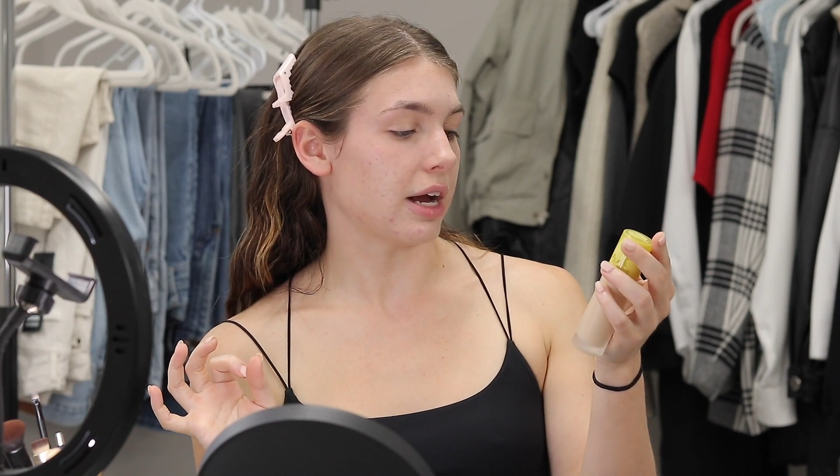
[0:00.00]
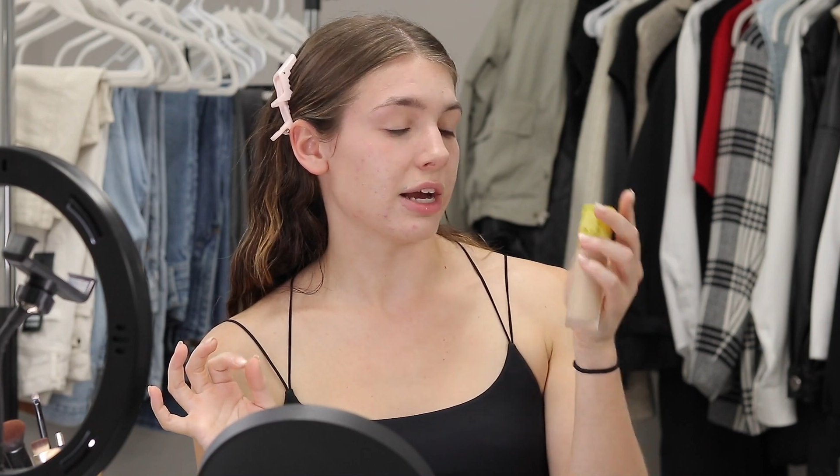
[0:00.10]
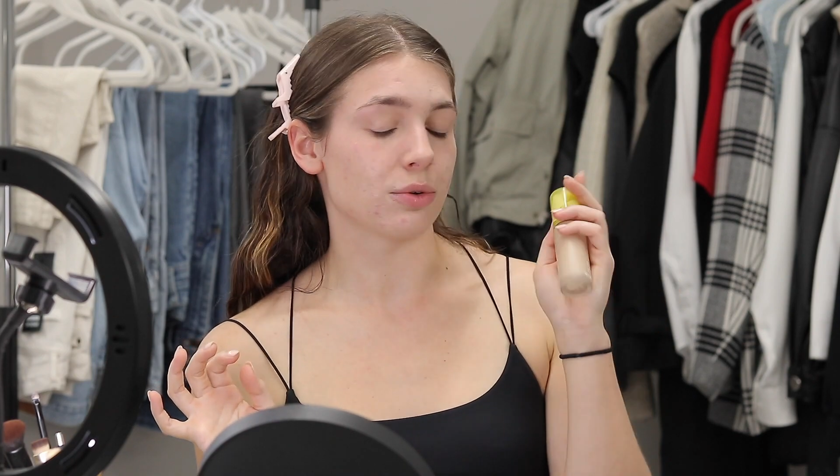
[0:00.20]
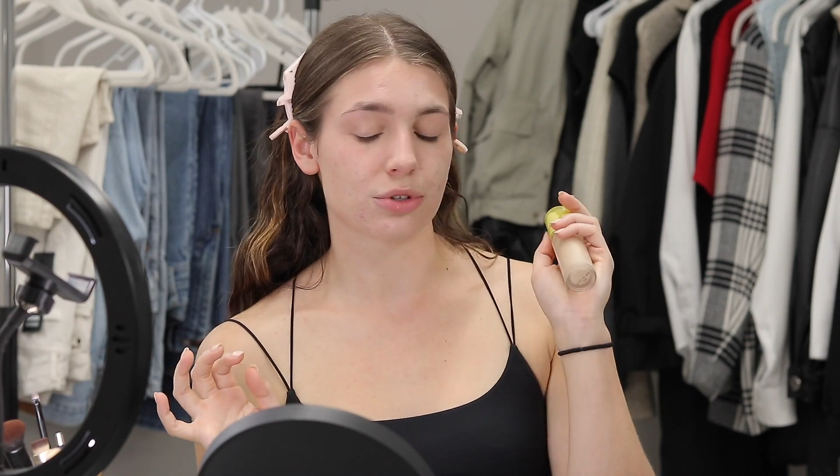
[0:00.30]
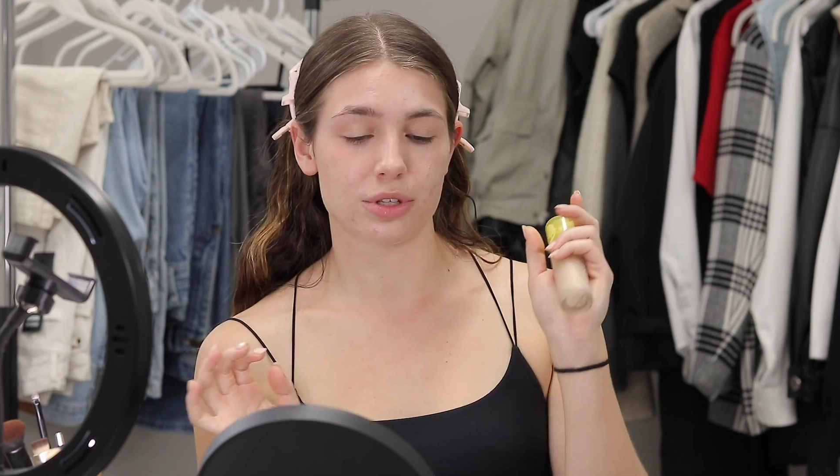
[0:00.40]

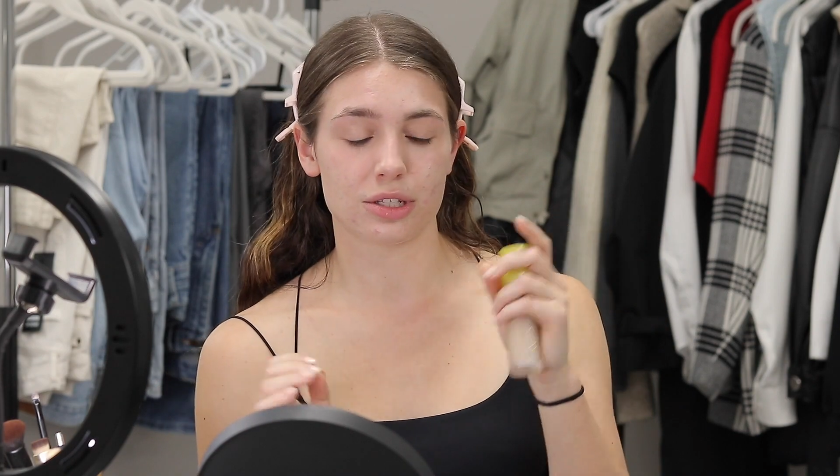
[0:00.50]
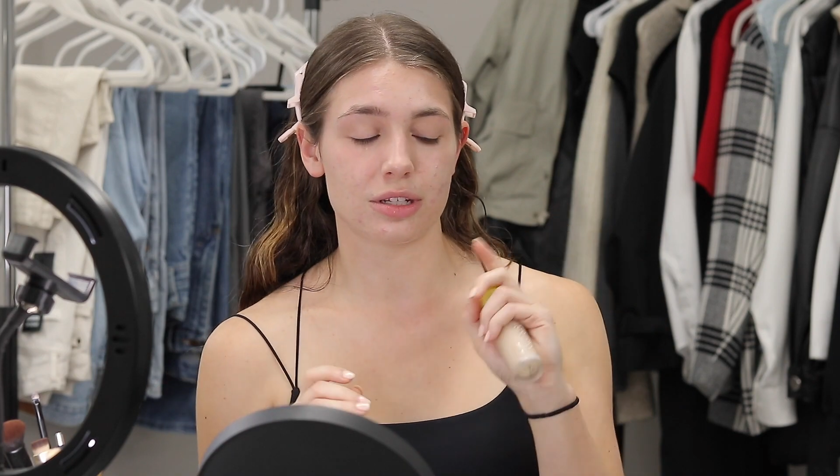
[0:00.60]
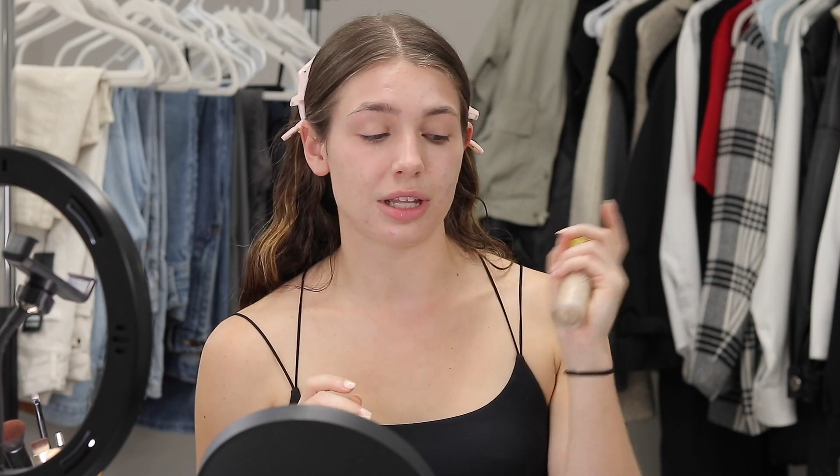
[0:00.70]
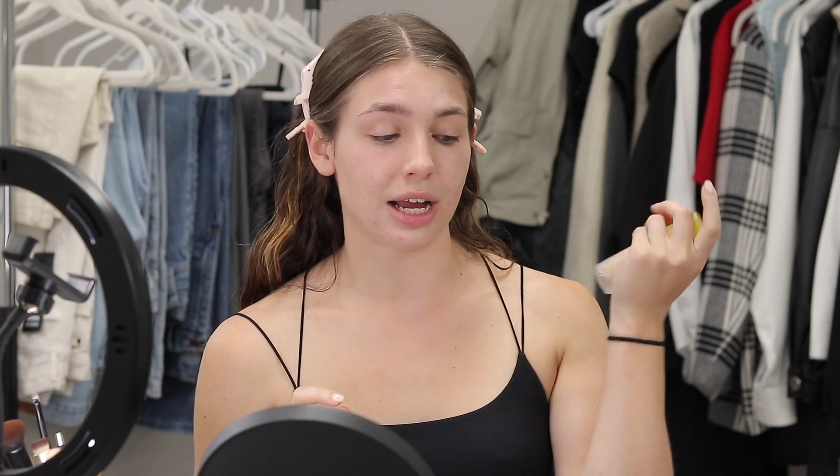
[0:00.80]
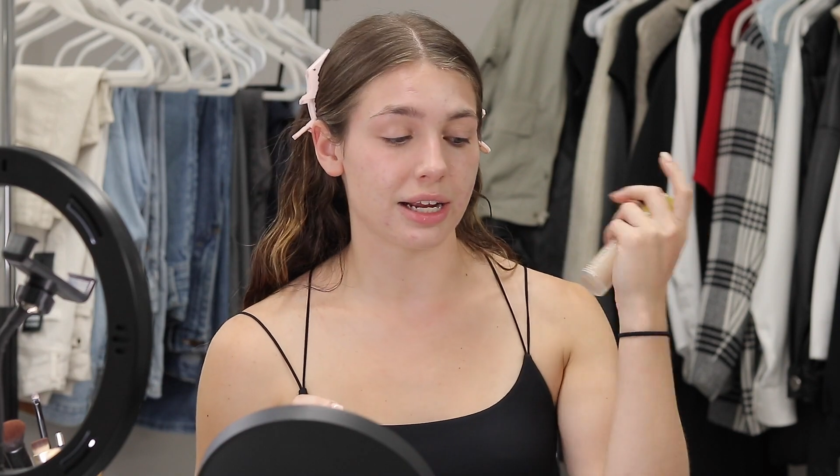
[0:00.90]
I ordered this
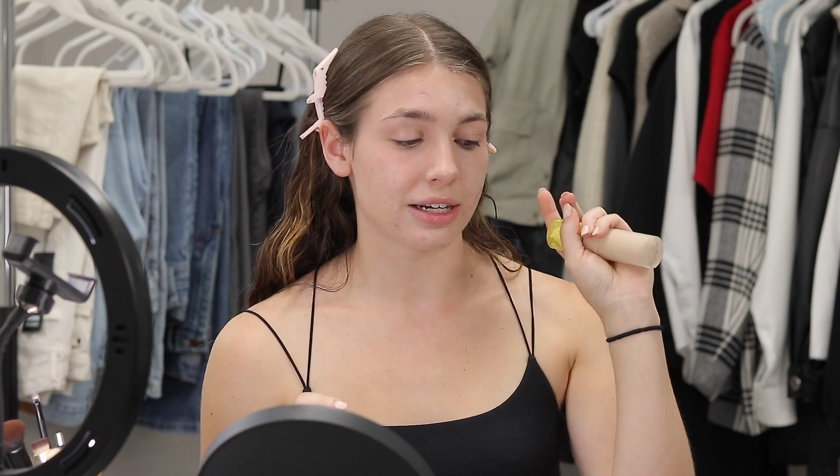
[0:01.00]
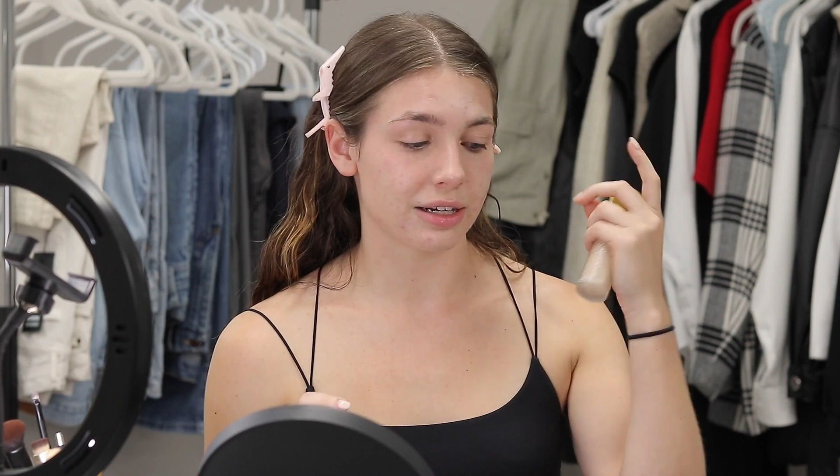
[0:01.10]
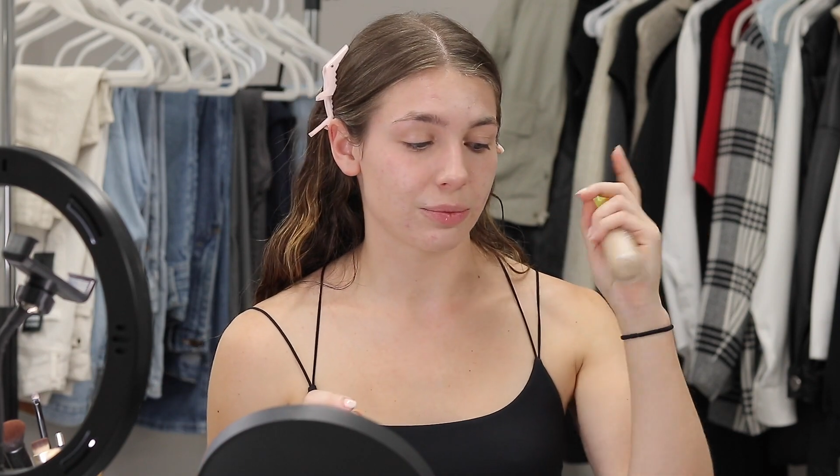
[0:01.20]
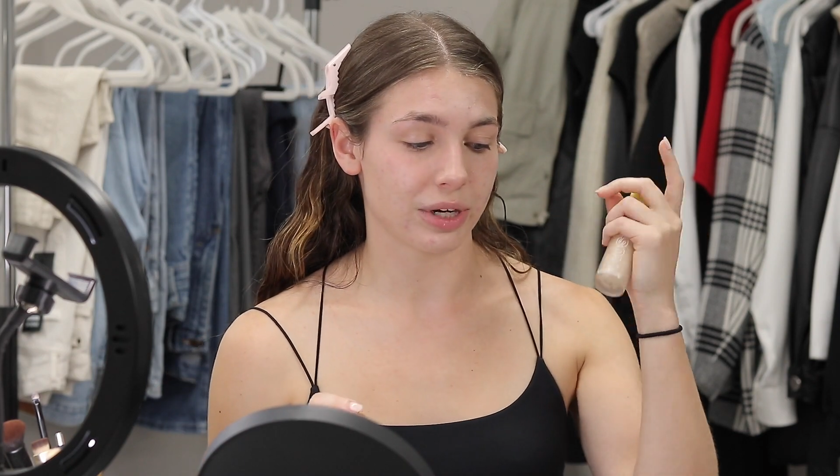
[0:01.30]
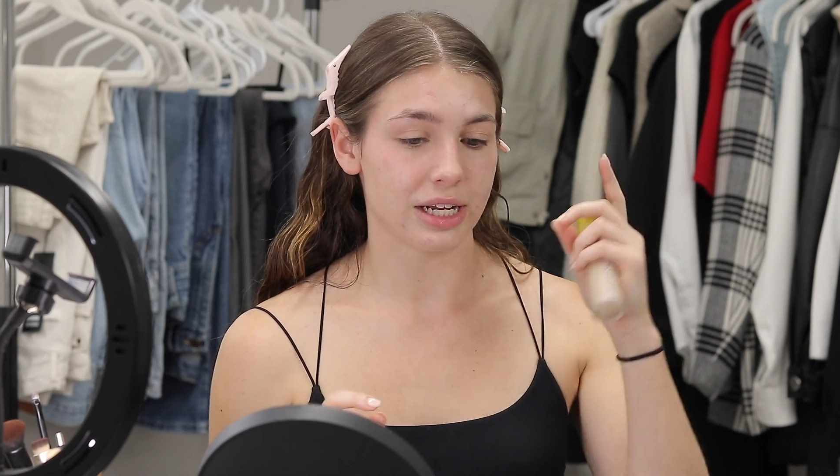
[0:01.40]
online when